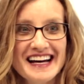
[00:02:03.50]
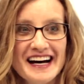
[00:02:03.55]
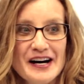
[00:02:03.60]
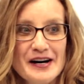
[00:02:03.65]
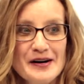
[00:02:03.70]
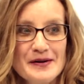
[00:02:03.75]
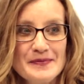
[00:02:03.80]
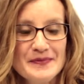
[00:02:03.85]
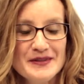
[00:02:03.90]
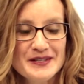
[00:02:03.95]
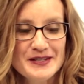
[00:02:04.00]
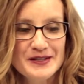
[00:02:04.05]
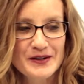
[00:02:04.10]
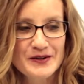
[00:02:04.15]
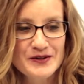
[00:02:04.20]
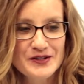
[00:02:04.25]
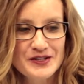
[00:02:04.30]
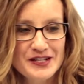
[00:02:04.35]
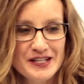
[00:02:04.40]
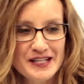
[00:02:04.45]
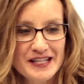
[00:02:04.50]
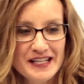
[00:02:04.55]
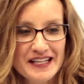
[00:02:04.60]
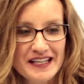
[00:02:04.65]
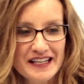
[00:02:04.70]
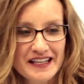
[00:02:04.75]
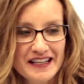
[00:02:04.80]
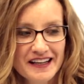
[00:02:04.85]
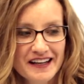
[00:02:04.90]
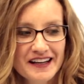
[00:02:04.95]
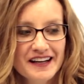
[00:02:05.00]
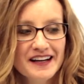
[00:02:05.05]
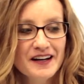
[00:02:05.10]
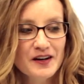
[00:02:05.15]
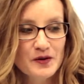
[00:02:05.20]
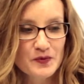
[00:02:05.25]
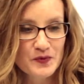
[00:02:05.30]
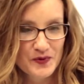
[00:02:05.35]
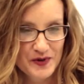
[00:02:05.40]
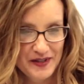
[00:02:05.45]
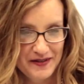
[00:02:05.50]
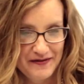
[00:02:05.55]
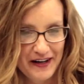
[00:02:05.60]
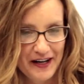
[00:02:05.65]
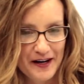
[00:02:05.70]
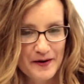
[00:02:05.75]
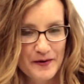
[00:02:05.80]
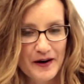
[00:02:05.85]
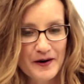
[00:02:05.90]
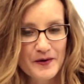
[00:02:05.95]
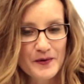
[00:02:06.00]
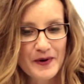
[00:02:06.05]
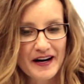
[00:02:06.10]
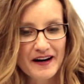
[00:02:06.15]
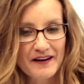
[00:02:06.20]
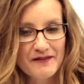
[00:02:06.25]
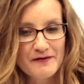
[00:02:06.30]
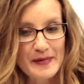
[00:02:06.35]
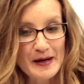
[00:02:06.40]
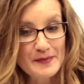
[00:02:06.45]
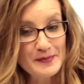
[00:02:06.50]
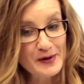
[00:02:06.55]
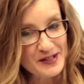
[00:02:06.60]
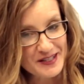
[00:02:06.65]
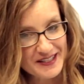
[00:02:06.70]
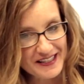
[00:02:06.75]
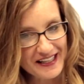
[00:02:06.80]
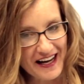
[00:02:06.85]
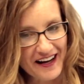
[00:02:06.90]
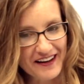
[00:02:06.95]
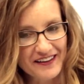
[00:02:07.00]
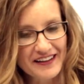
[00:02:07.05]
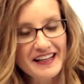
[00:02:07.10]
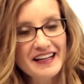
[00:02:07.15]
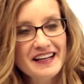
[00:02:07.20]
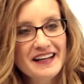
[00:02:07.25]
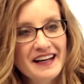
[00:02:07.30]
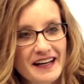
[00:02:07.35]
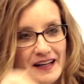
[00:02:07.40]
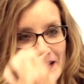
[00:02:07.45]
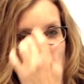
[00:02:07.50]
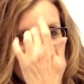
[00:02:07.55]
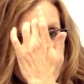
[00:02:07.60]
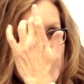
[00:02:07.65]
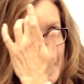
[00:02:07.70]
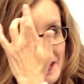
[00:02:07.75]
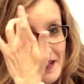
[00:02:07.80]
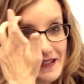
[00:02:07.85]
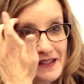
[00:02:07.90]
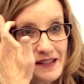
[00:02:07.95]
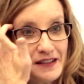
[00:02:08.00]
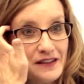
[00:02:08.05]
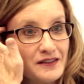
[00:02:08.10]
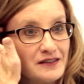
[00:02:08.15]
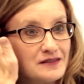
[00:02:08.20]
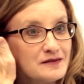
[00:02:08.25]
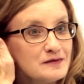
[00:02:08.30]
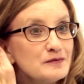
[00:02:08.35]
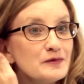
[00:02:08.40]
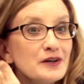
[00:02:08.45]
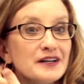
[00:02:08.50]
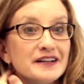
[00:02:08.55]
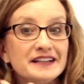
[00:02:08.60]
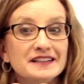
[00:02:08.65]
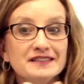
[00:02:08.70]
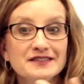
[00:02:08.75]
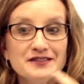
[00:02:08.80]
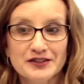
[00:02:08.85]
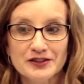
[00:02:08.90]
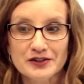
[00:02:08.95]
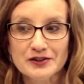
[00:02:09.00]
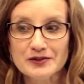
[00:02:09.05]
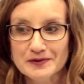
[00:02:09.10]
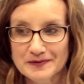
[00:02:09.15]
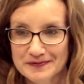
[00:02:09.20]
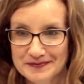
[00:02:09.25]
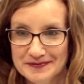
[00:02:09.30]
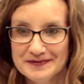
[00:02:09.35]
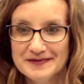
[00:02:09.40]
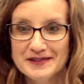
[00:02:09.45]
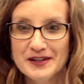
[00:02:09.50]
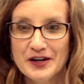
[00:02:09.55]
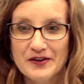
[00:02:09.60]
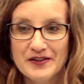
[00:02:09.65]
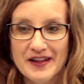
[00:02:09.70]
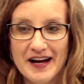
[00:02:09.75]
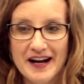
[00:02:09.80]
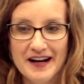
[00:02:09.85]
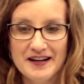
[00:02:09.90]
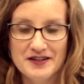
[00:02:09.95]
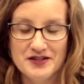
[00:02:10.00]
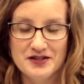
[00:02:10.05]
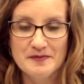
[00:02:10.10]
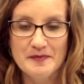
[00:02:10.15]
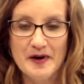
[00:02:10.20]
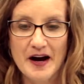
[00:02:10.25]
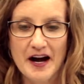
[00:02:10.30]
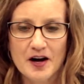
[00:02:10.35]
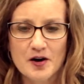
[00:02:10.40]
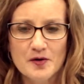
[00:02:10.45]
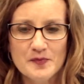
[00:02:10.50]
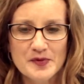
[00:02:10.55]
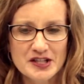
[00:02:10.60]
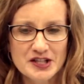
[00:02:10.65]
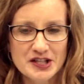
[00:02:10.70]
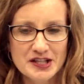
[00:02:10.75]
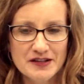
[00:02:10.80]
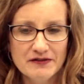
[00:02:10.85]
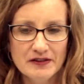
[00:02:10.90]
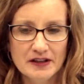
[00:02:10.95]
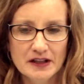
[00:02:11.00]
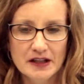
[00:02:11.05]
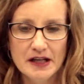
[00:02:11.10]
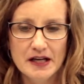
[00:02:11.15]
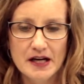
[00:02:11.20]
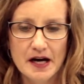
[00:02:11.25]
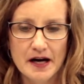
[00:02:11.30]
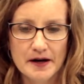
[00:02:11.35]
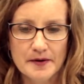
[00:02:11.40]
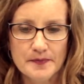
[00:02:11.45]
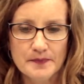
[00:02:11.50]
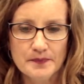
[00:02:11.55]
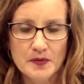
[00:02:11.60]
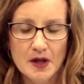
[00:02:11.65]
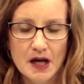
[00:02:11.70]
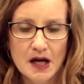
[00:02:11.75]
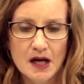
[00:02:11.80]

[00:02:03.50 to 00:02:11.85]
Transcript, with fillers: um, so she was very well aware of my personality and was still willing to go that extra mile. But she really, um,